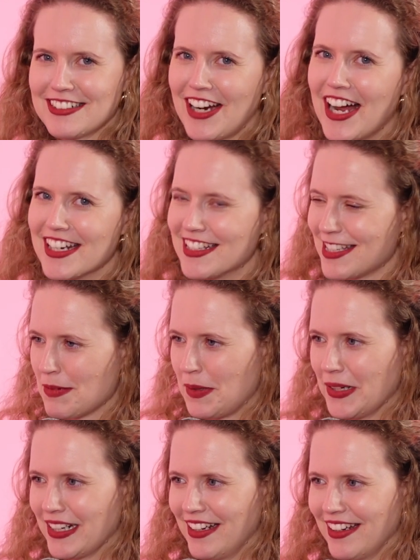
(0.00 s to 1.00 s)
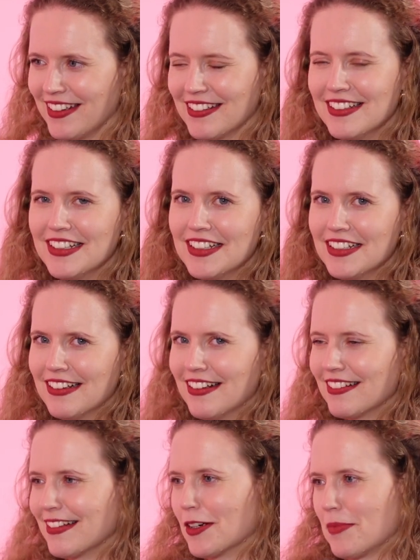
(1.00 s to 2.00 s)
Kind of disappointing.
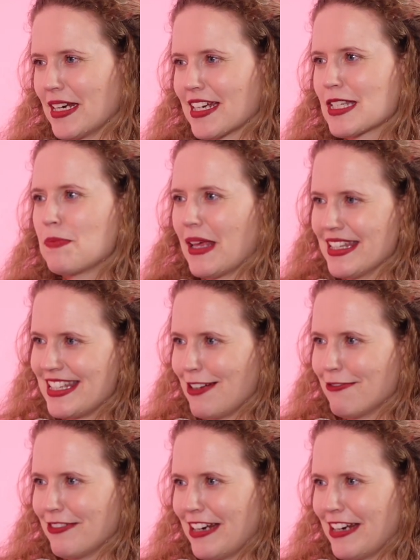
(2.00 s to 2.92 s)
A little bit expensive